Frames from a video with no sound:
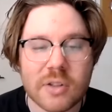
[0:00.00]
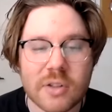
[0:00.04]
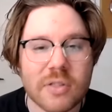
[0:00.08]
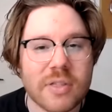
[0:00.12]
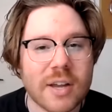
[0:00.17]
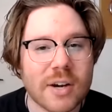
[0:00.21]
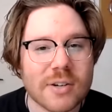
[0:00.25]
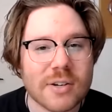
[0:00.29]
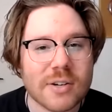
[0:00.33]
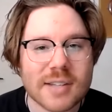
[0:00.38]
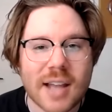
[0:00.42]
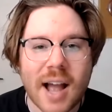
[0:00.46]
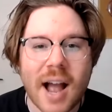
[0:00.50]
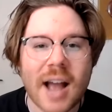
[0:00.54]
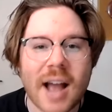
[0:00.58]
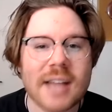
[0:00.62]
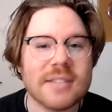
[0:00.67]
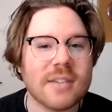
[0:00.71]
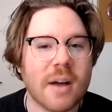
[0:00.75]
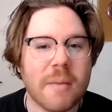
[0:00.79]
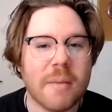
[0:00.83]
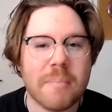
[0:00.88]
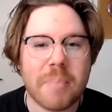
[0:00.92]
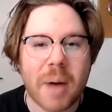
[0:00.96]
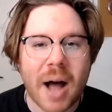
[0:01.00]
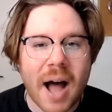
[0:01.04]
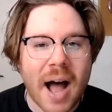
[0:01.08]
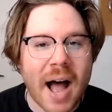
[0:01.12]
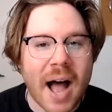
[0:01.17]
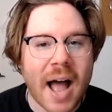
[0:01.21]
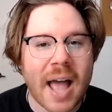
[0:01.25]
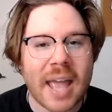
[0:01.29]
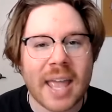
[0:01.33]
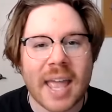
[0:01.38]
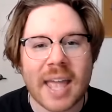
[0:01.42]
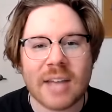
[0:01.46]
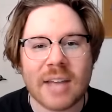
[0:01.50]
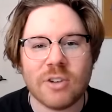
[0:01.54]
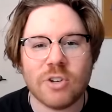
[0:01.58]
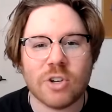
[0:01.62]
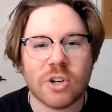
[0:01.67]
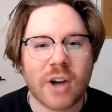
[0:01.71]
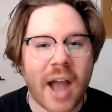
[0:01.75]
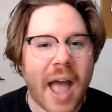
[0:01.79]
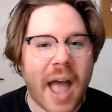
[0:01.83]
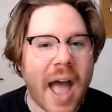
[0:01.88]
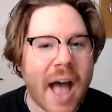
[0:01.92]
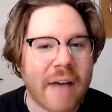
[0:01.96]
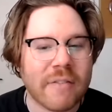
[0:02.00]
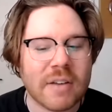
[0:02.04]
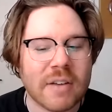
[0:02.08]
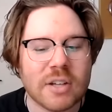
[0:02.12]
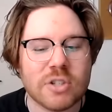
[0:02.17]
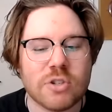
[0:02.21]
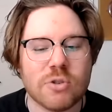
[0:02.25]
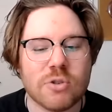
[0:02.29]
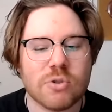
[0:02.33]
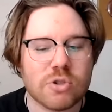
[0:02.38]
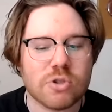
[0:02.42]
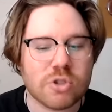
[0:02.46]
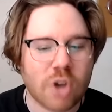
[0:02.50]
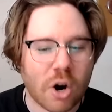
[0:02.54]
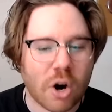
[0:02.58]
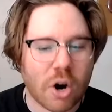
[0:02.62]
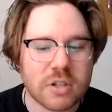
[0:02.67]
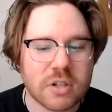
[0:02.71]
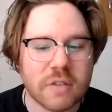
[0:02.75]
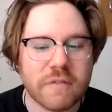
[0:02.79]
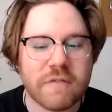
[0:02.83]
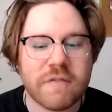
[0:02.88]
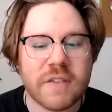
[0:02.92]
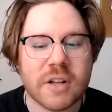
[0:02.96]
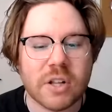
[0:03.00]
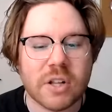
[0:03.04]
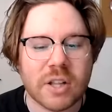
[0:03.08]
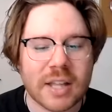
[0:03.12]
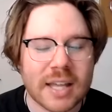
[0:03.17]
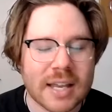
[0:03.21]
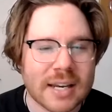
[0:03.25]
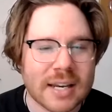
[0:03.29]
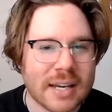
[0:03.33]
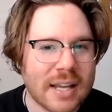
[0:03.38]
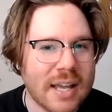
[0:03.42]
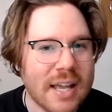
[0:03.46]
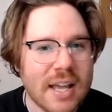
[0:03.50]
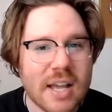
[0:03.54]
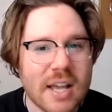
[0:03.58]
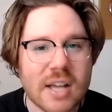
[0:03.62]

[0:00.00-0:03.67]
There's guys on bye and you're having to start to fill in